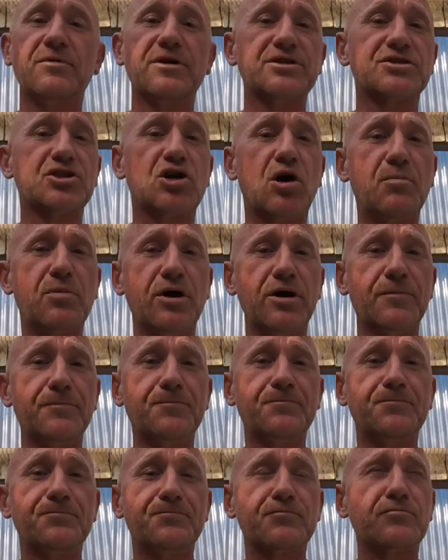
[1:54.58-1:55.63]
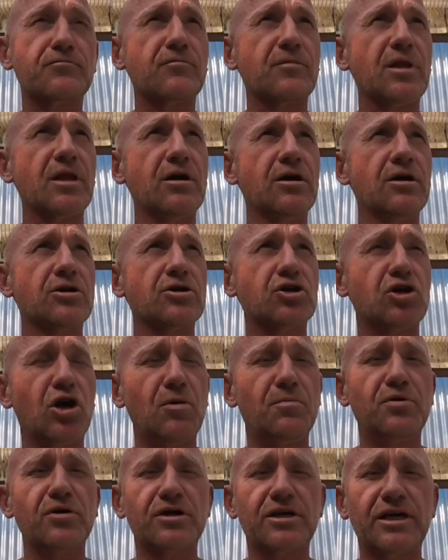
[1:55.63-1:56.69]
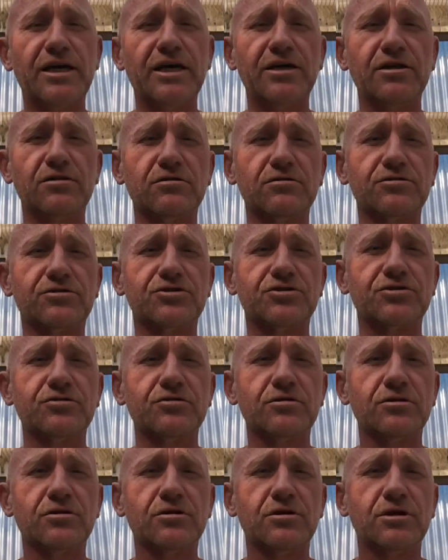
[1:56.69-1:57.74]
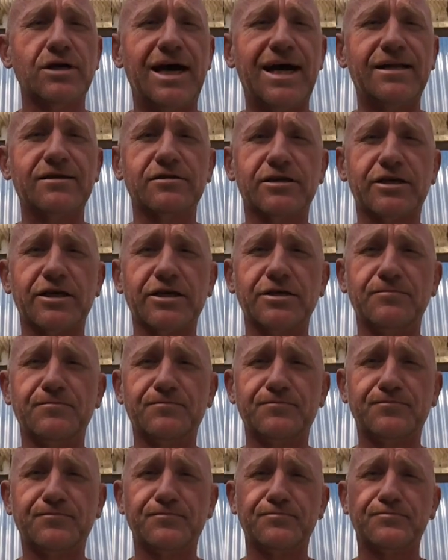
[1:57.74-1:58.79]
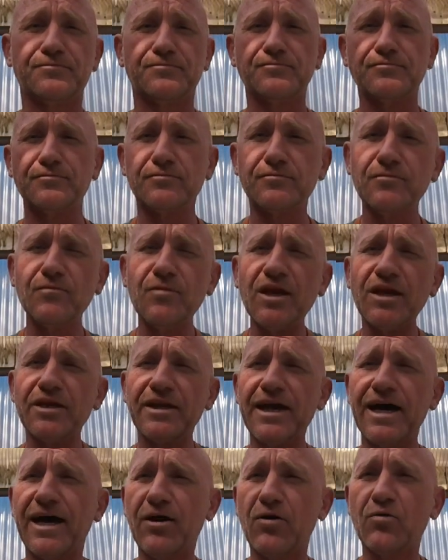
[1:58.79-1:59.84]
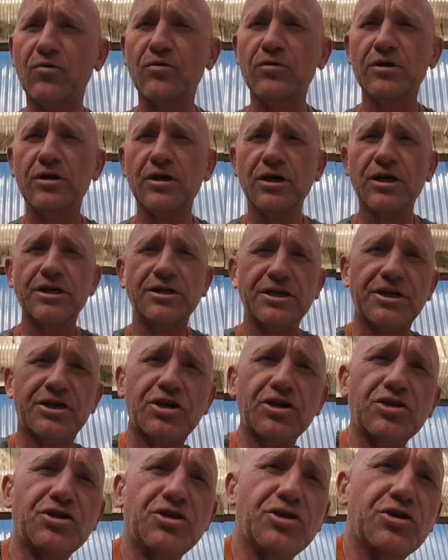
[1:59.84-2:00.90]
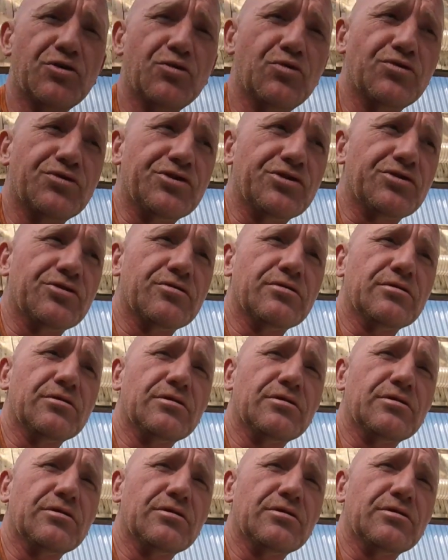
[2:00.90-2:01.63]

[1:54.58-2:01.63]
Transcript: is copper. Copper kills algae. Now, you can use